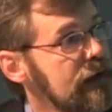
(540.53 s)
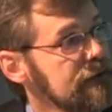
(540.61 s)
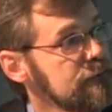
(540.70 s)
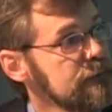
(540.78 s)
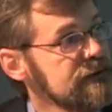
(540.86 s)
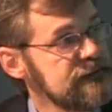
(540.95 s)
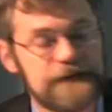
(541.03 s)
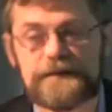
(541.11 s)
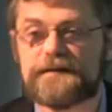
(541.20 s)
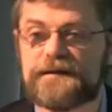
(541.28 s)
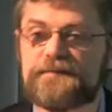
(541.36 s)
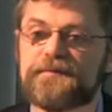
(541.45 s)
and you will see
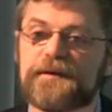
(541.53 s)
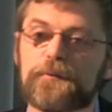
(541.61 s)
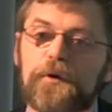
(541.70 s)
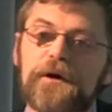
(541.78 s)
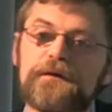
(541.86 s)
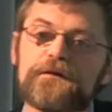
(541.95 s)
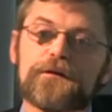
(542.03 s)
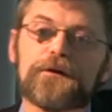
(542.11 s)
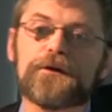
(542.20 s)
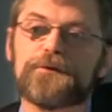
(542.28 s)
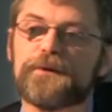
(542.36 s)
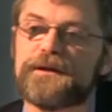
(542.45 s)
this infant wants to
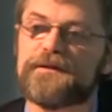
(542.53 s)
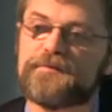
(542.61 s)
go to a